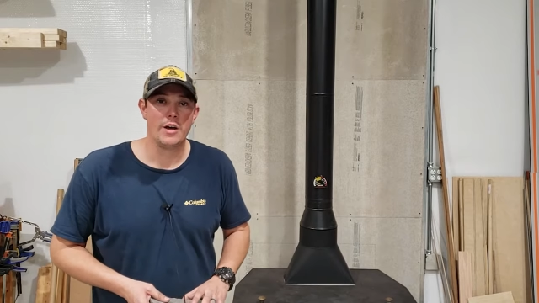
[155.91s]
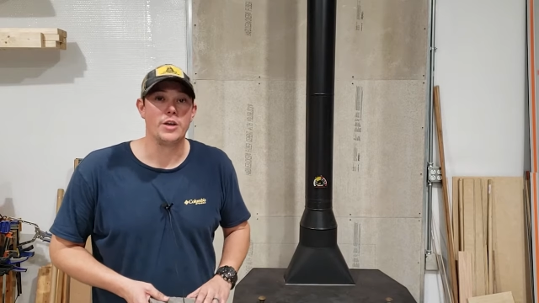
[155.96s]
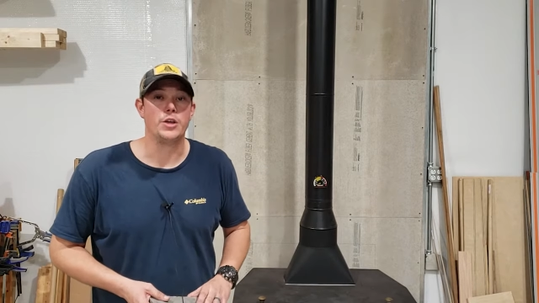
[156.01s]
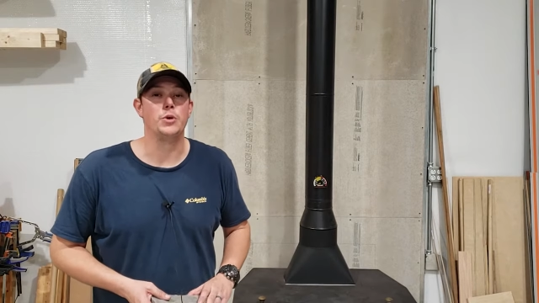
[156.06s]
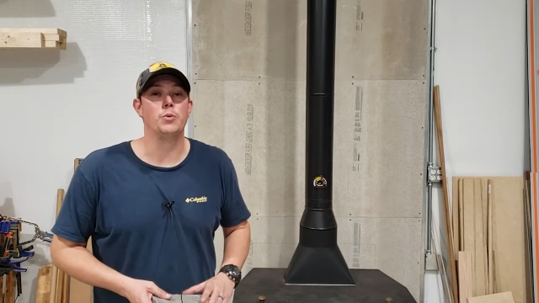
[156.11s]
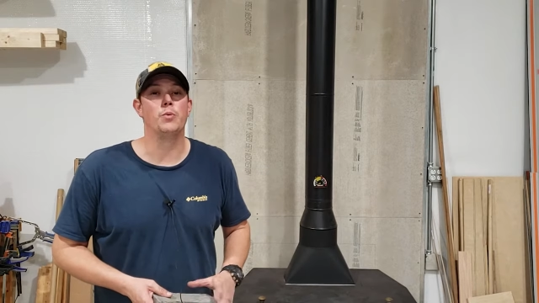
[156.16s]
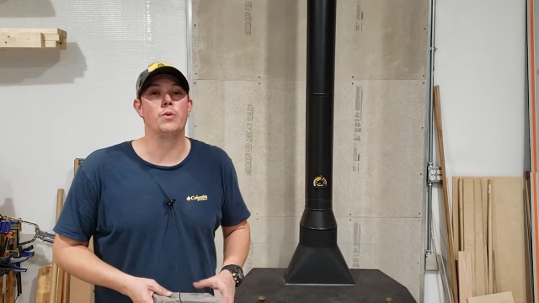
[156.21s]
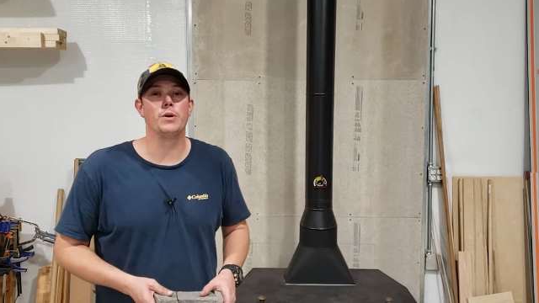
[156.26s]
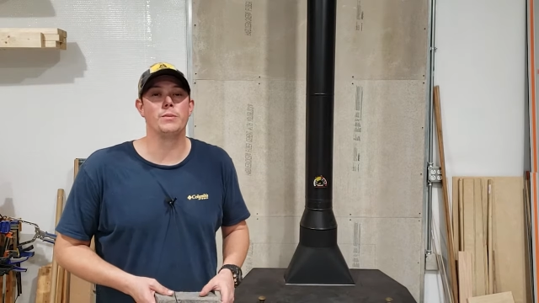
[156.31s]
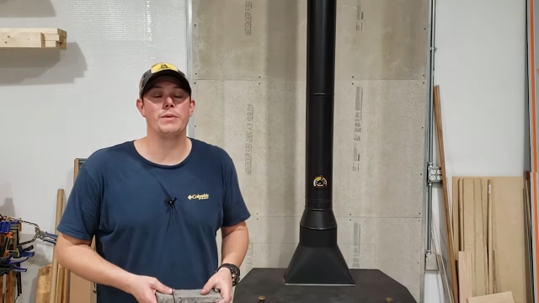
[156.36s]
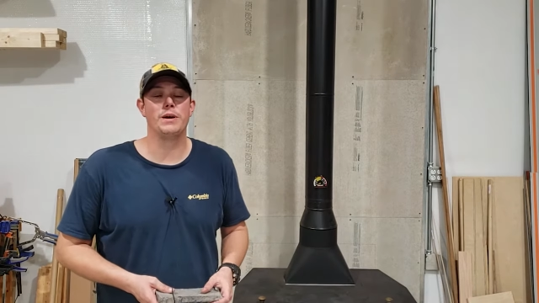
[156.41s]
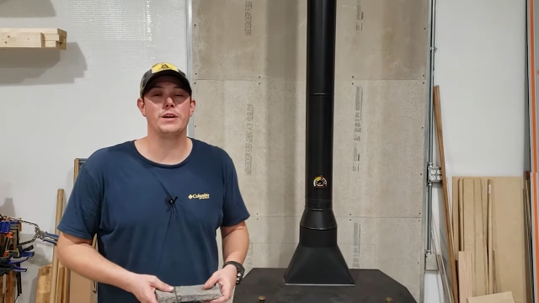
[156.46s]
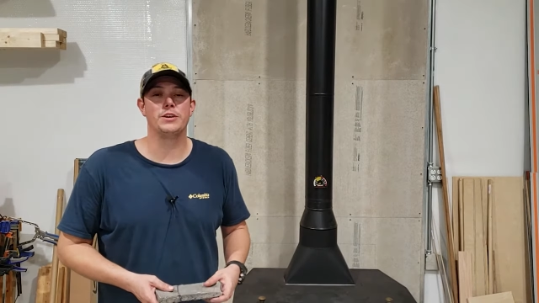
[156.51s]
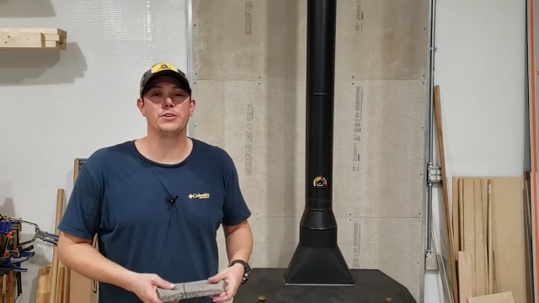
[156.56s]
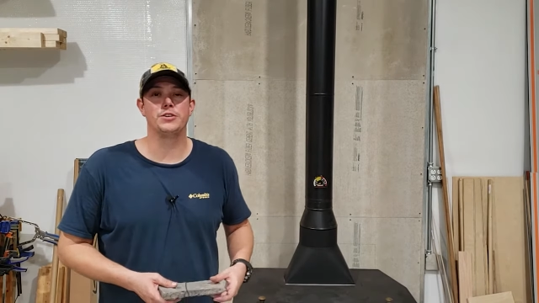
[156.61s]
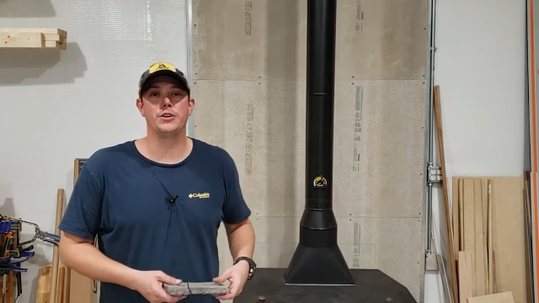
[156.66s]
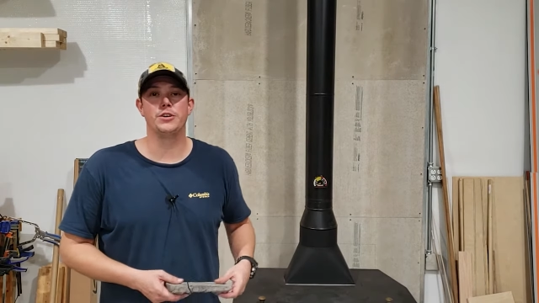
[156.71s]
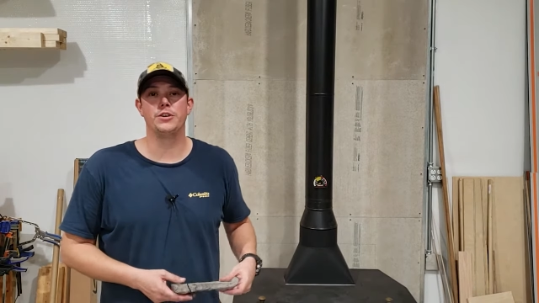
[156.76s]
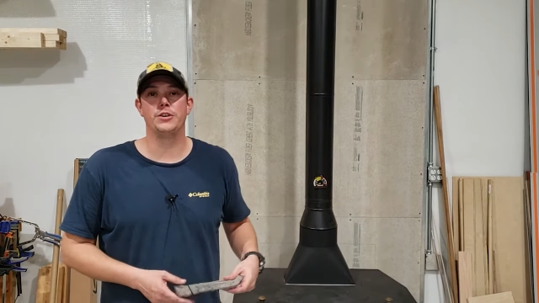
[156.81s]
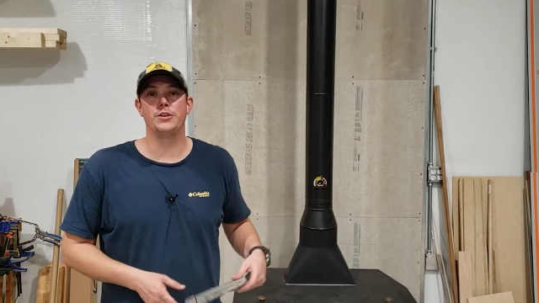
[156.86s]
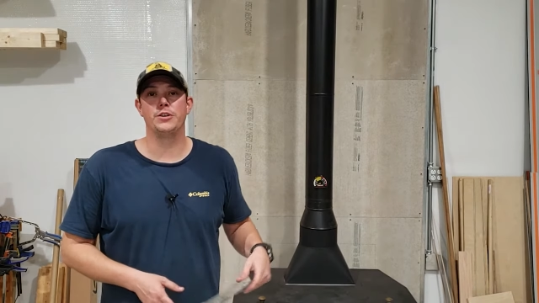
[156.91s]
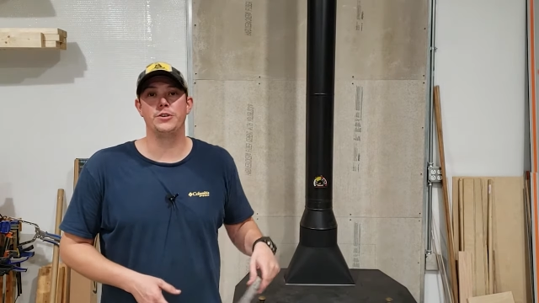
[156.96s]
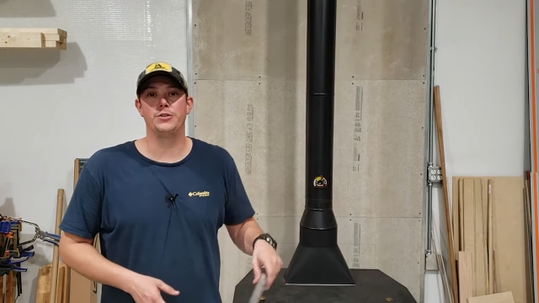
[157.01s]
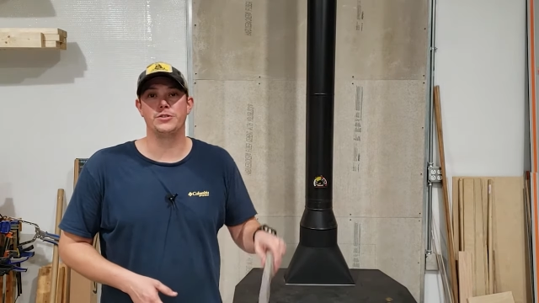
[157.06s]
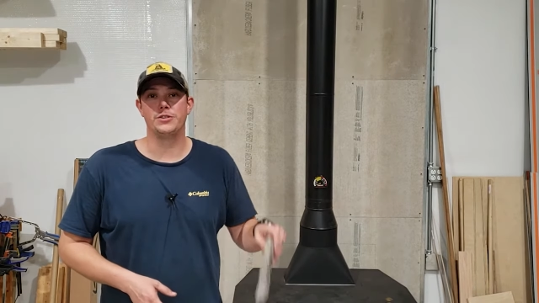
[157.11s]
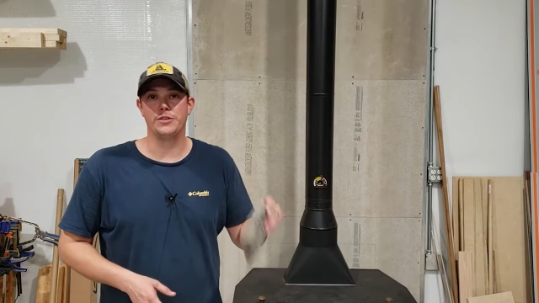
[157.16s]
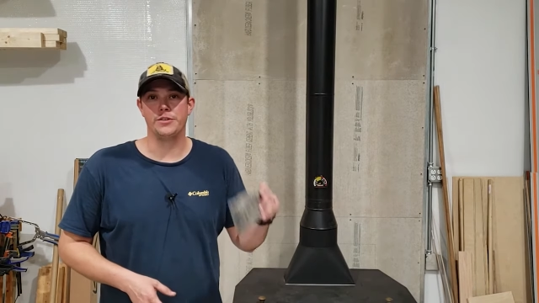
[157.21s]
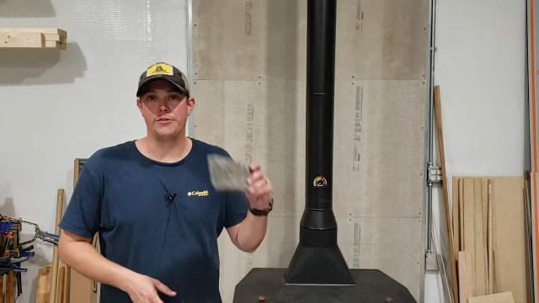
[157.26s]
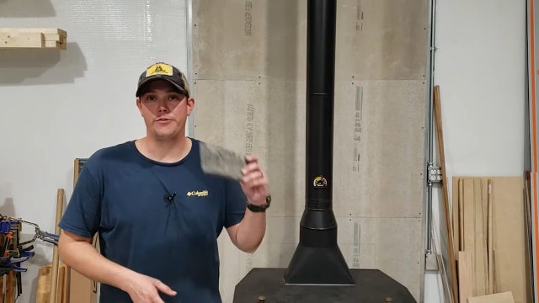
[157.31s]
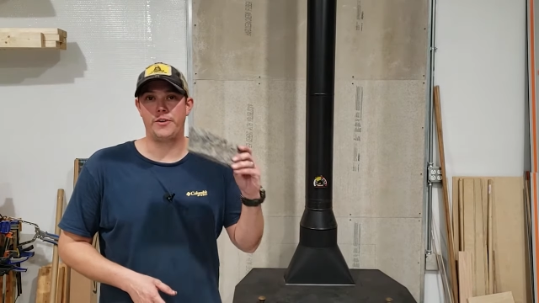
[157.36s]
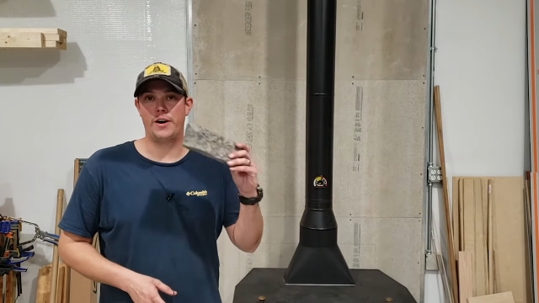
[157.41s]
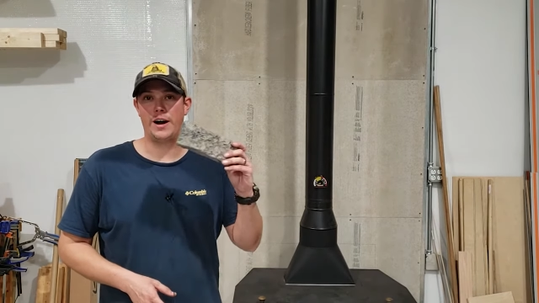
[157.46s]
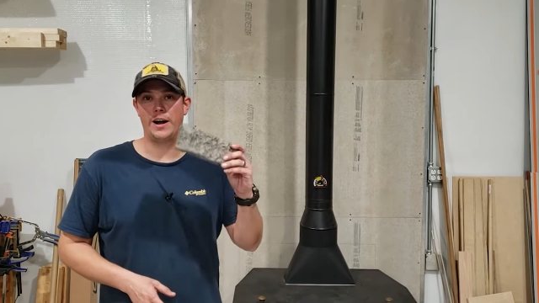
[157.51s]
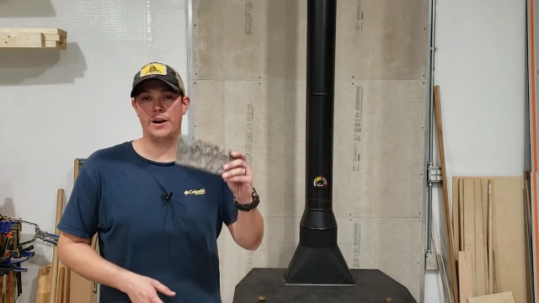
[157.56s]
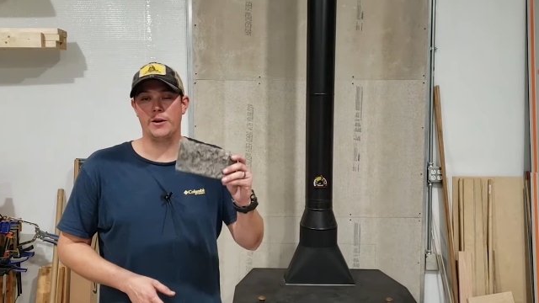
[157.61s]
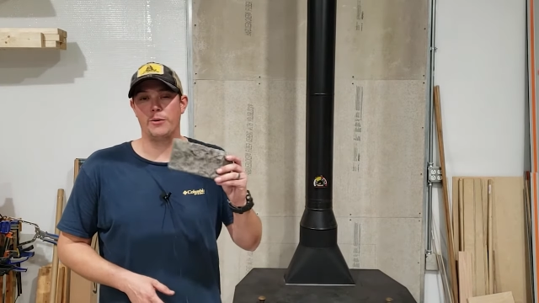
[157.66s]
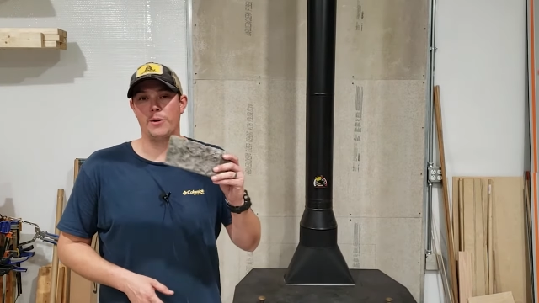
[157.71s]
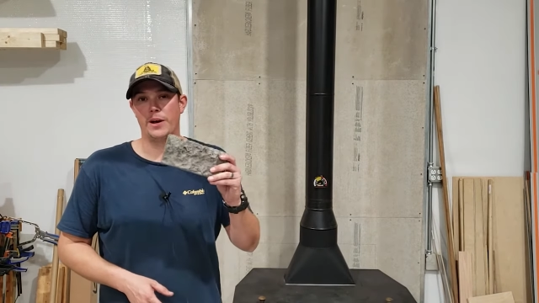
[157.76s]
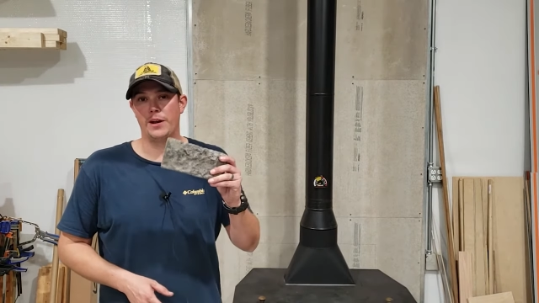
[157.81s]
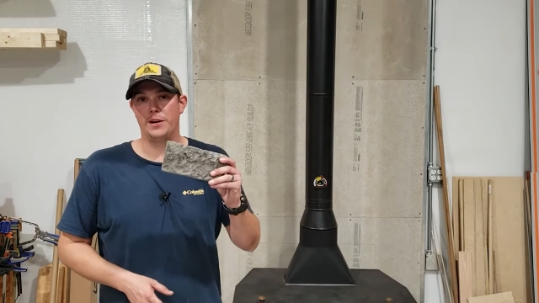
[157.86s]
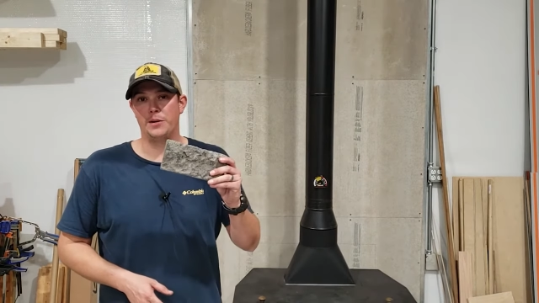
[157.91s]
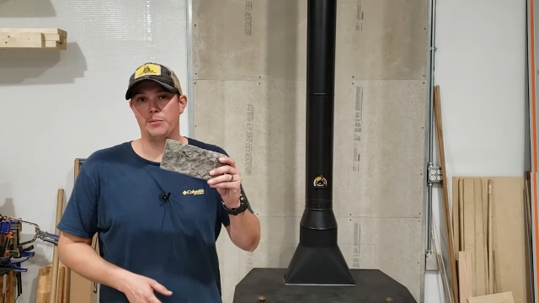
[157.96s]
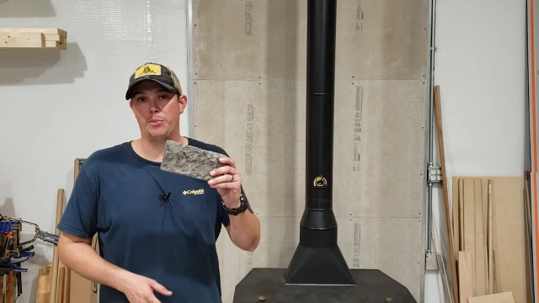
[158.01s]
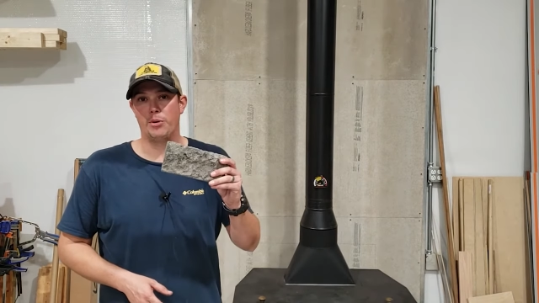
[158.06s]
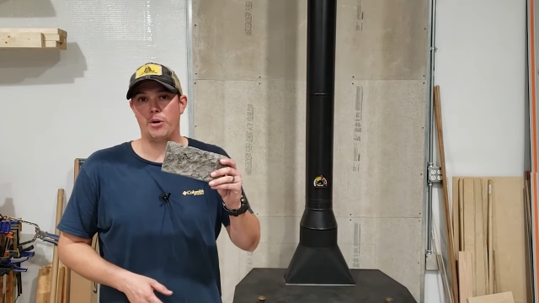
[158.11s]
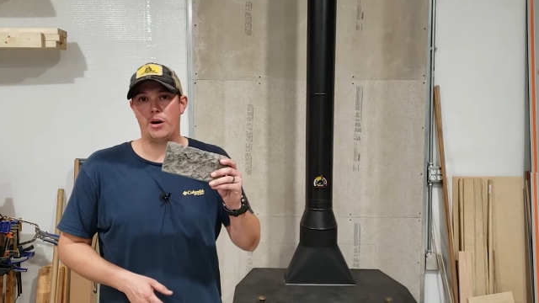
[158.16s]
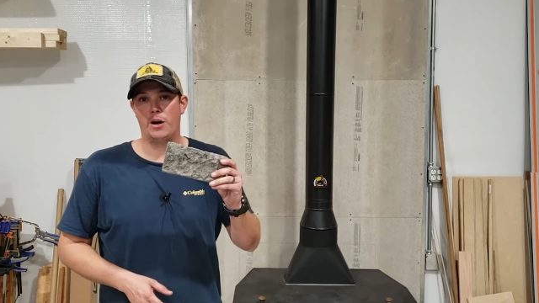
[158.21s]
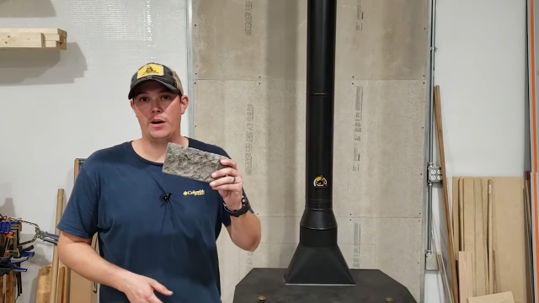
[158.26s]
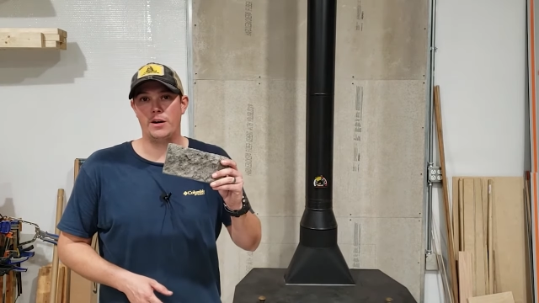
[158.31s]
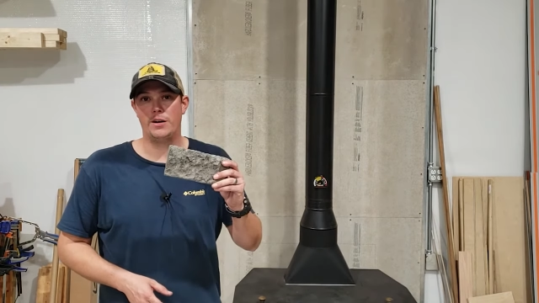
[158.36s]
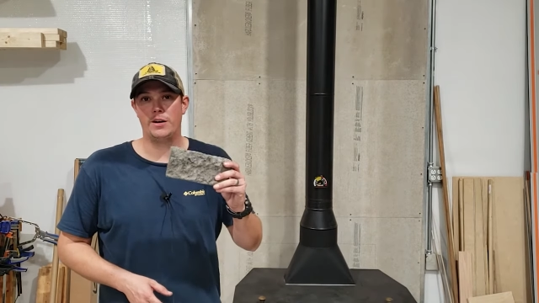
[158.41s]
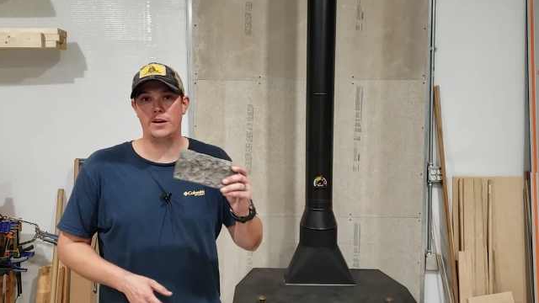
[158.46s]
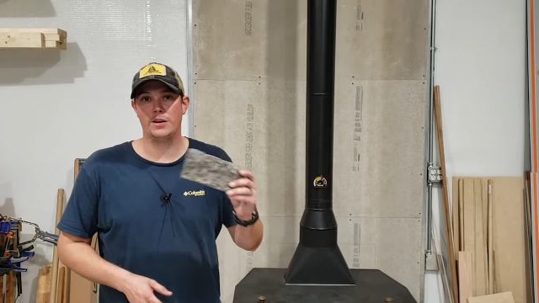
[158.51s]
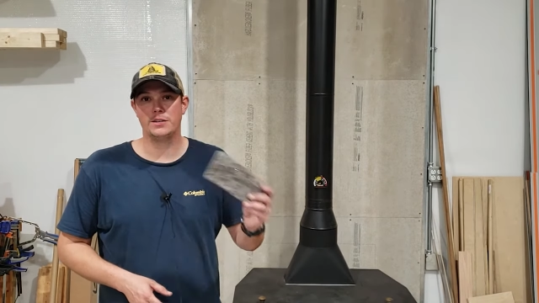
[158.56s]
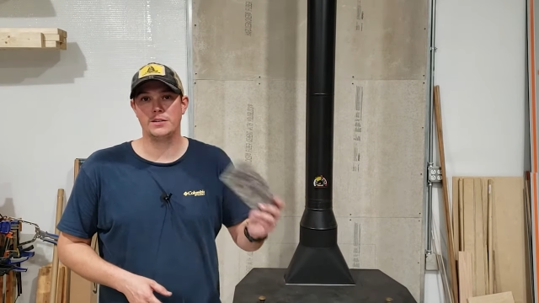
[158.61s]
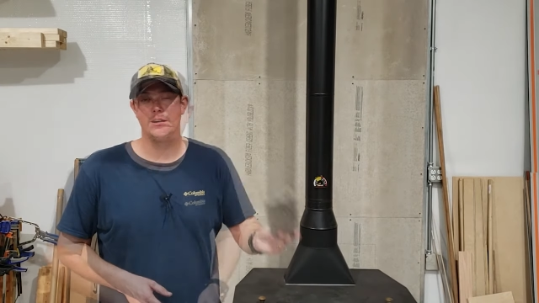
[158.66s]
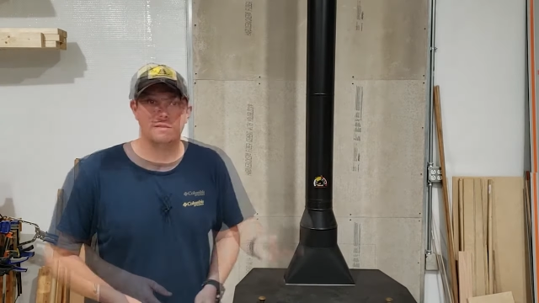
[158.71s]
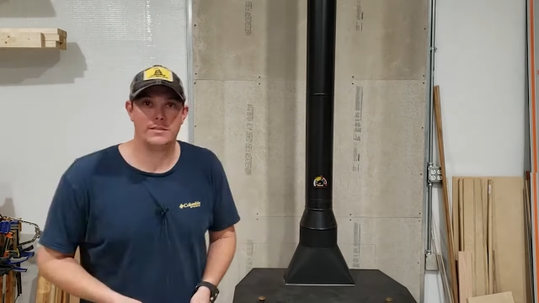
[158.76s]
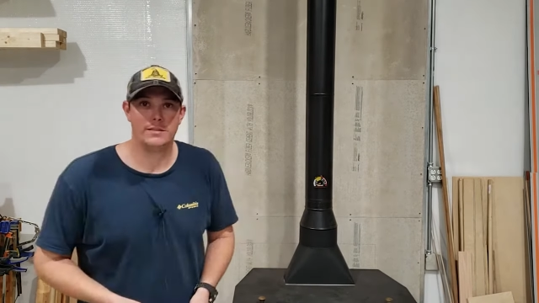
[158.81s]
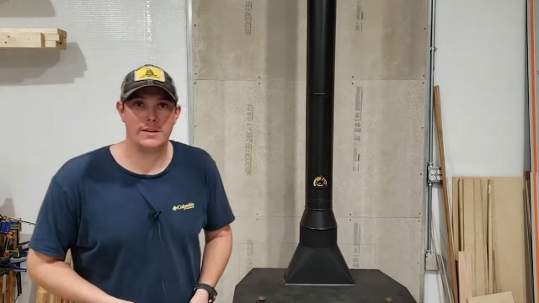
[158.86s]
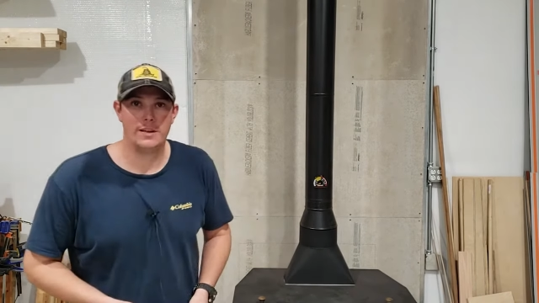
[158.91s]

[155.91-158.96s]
you wanna make sure you're using the fire rated product.